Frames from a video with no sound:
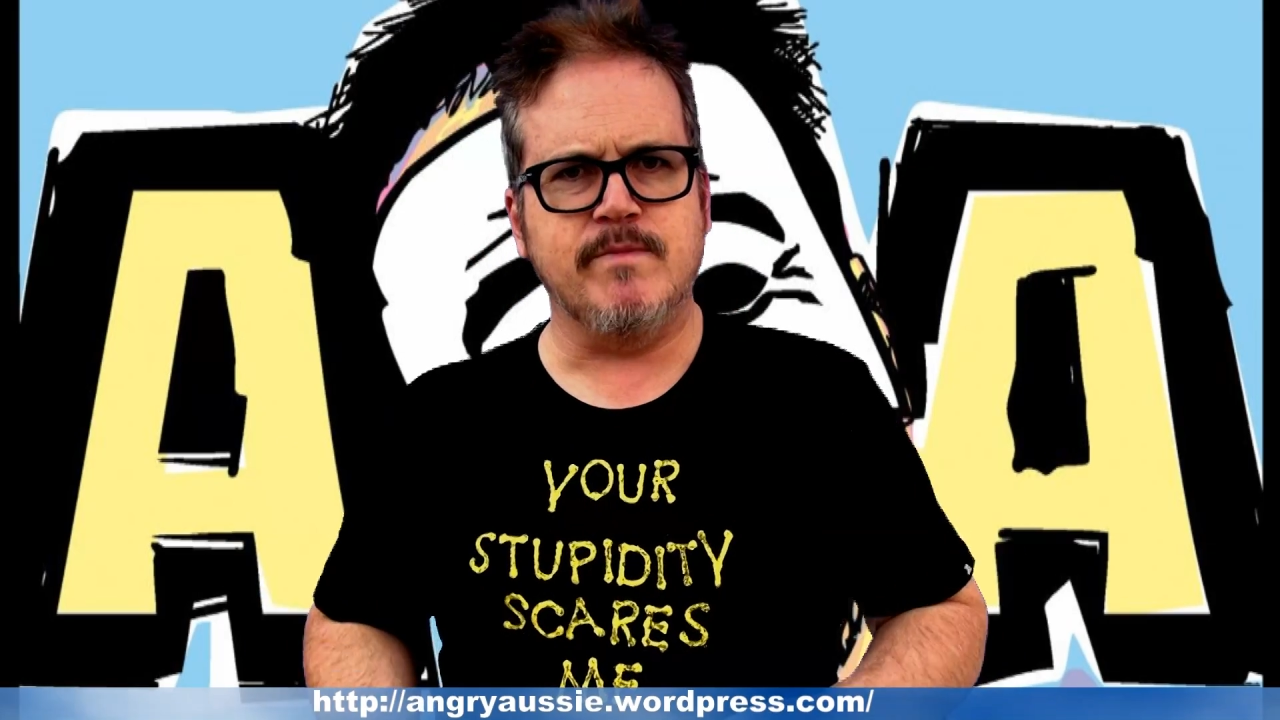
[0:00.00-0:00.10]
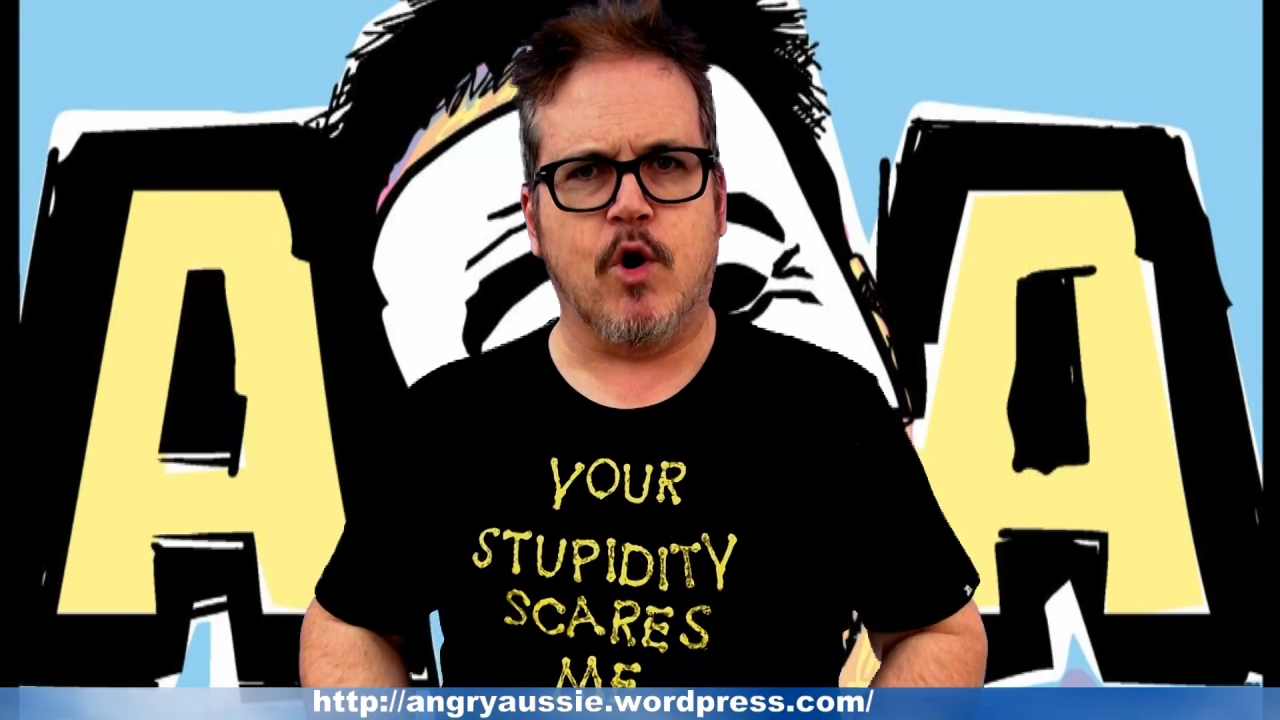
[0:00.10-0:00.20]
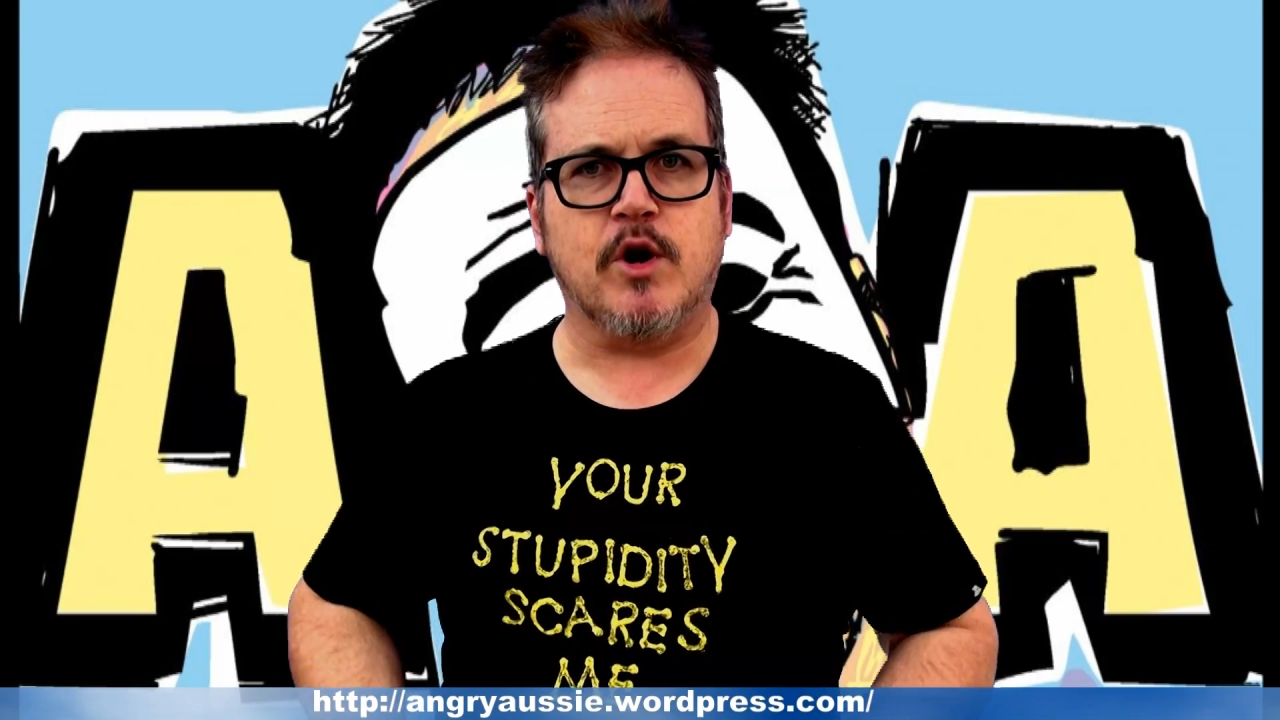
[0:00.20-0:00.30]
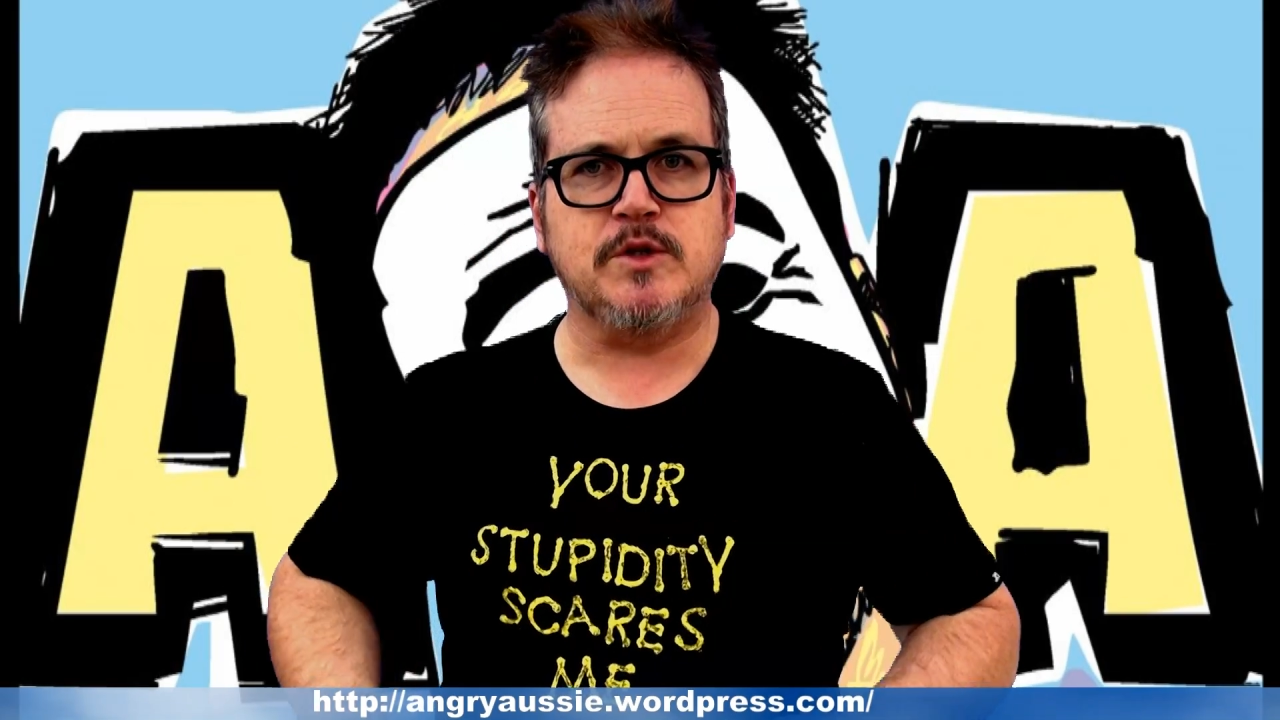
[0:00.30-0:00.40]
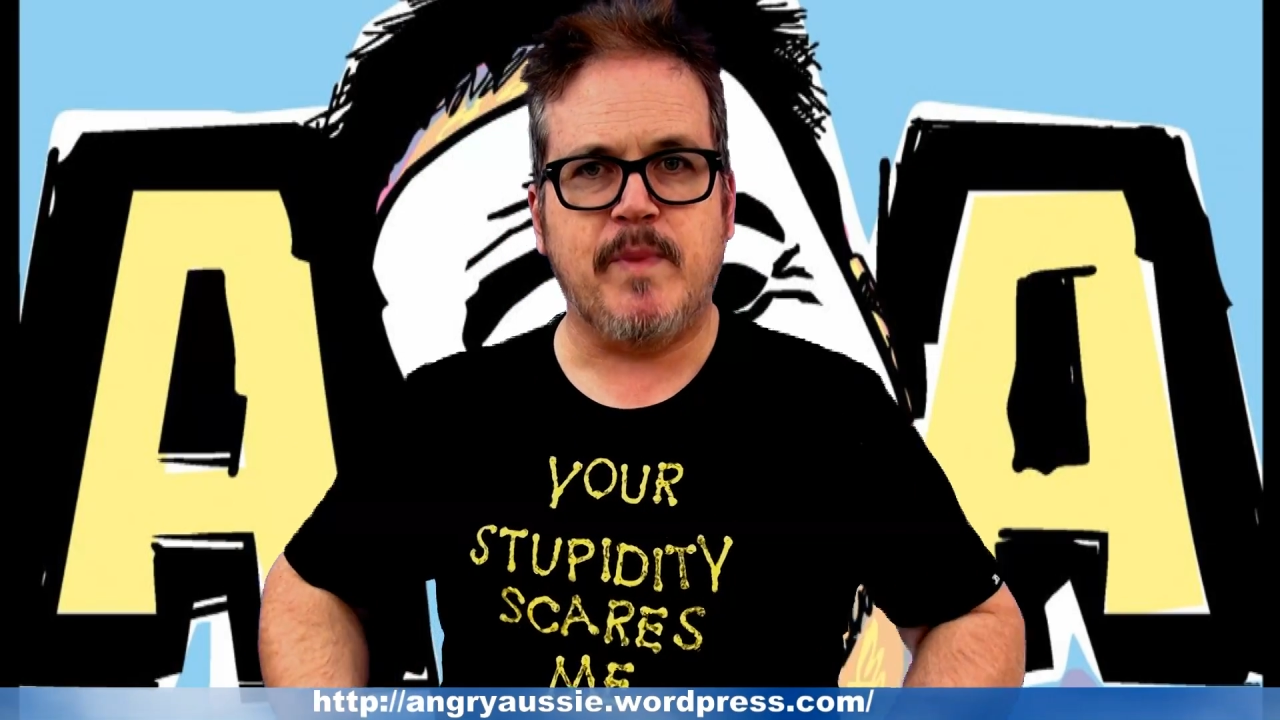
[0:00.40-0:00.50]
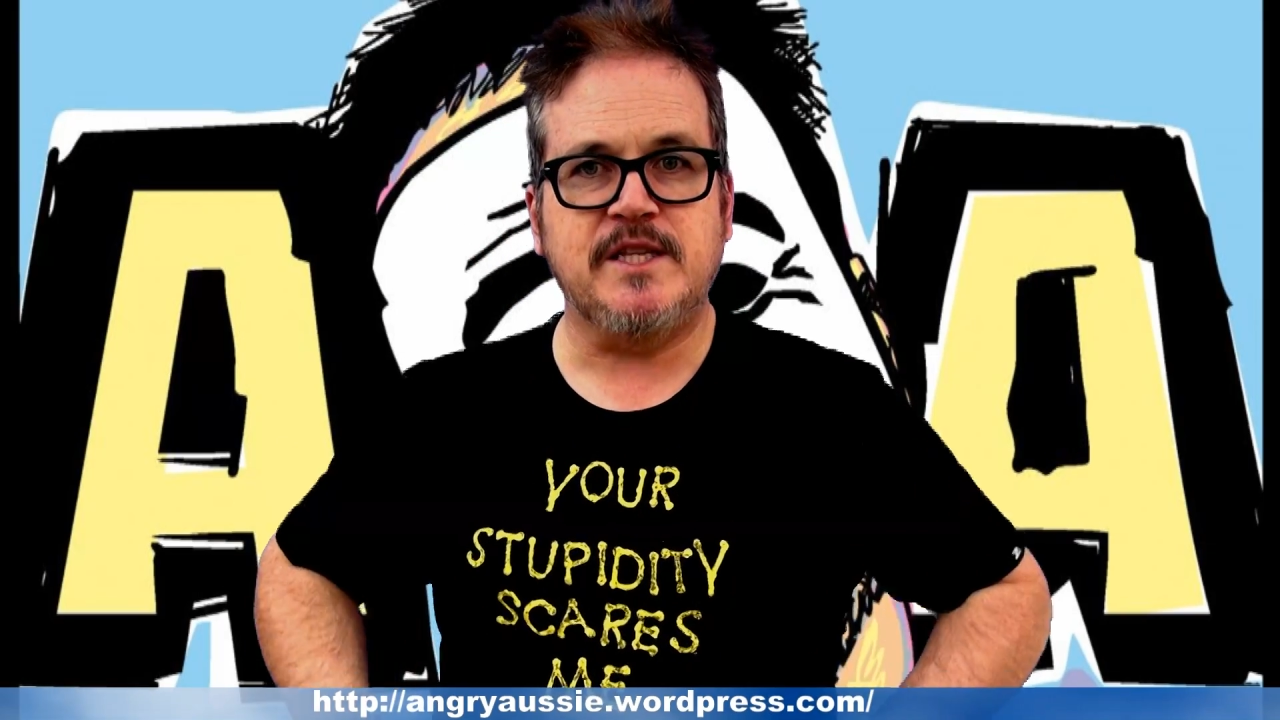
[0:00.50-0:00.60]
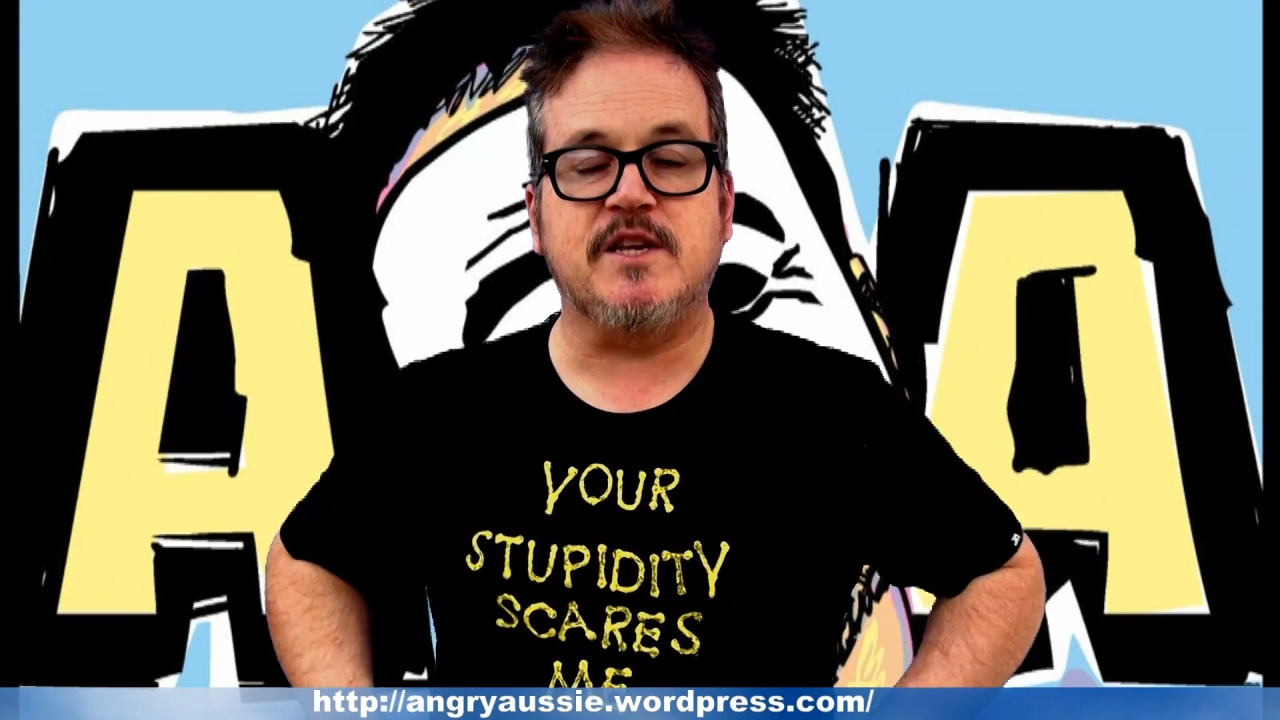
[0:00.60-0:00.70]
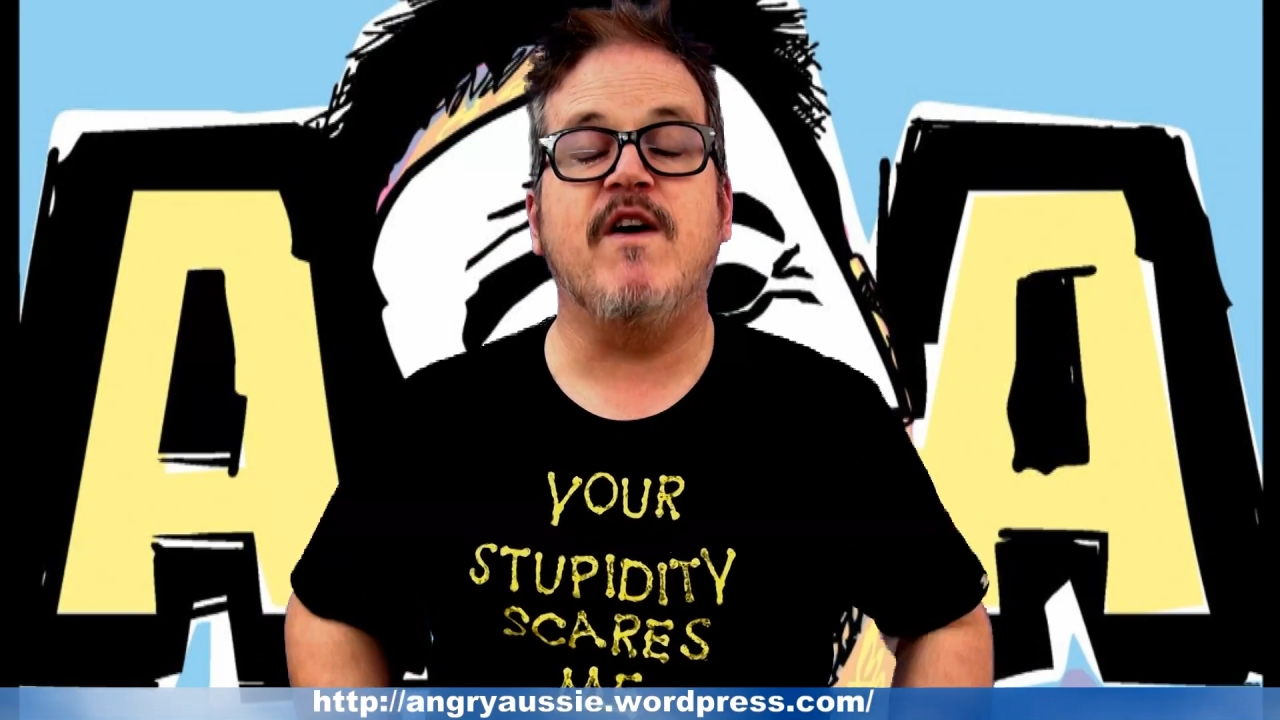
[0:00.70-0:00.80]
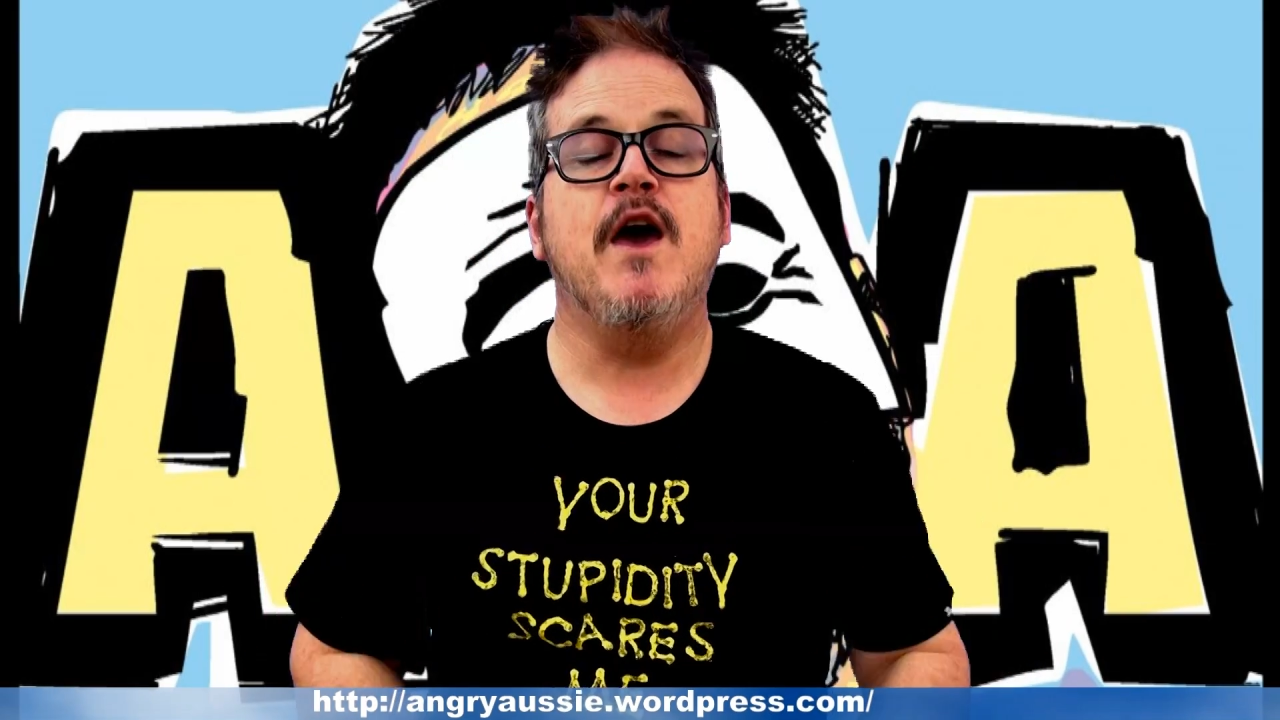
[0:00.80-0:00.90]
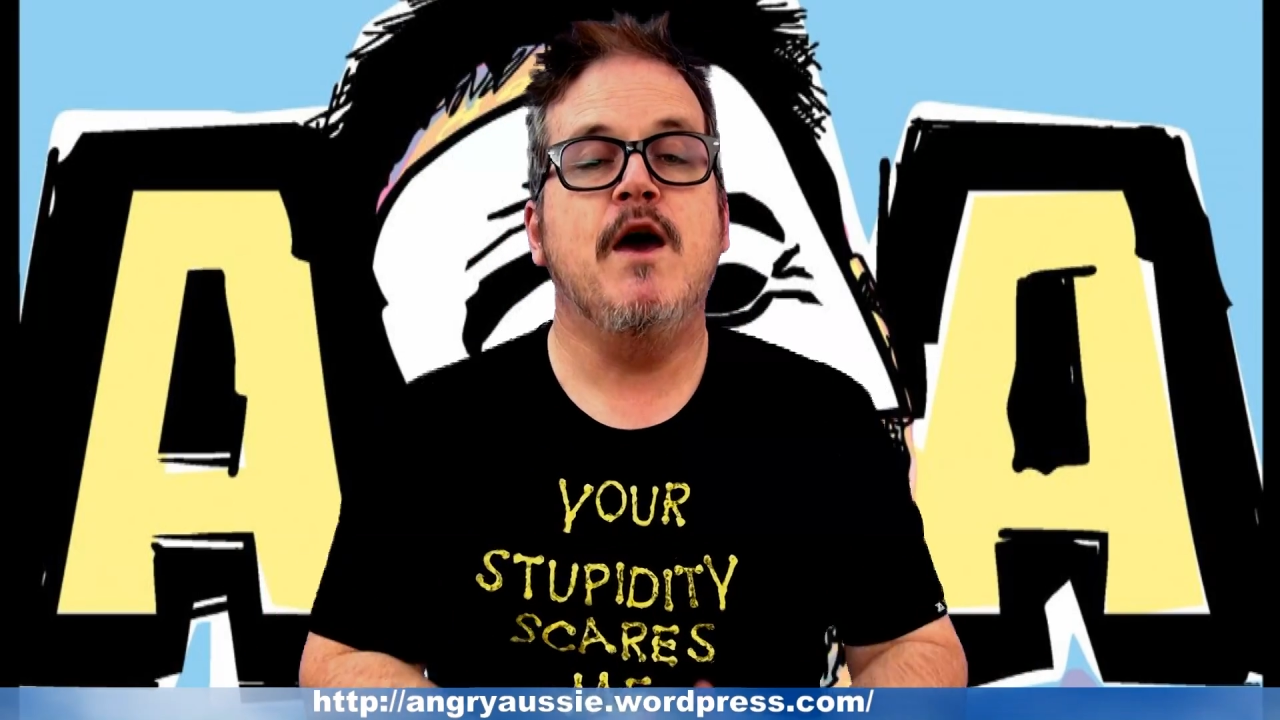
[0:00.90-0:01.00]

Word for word: more expensive,